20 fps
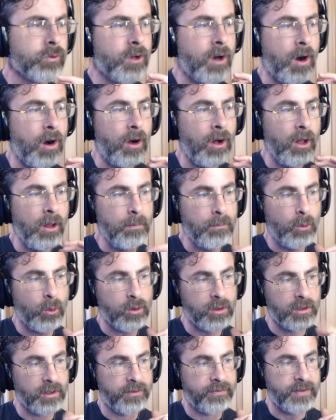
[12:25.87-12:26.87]
All
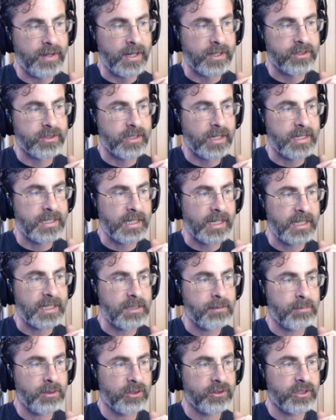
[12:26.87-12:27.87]
moral effects in
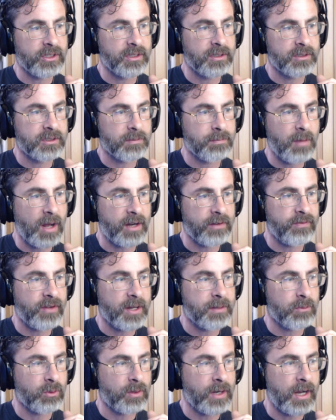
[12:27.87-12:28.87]
any building's
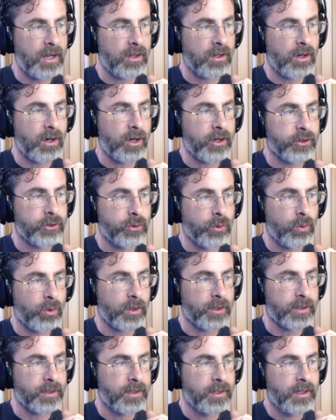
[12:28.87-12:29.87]
modifying morale are
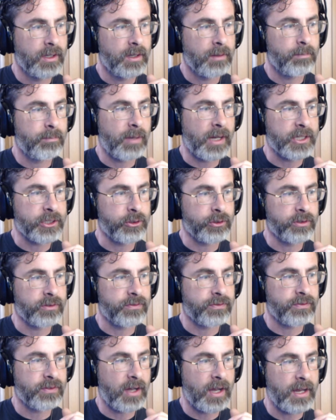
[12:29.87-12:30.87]
ignored by
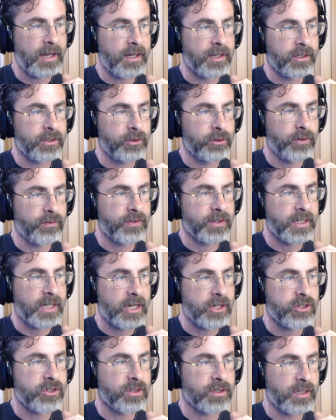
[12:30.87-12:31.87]

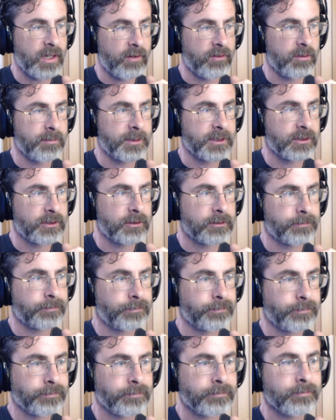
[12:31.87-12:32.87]
unification governments.
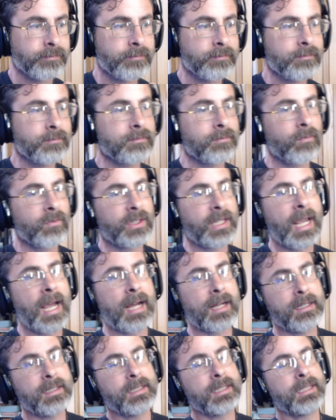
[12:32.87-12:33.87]

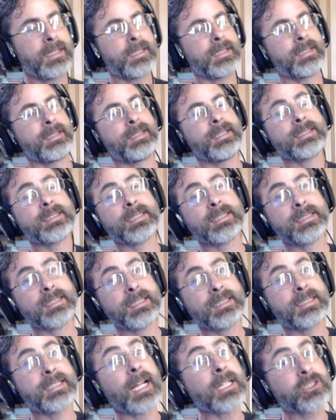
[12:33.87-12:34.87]
Yeah, this is a
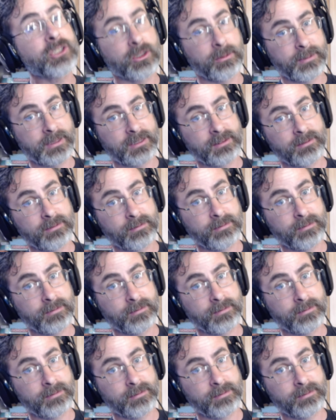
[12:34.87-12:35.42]
detriment.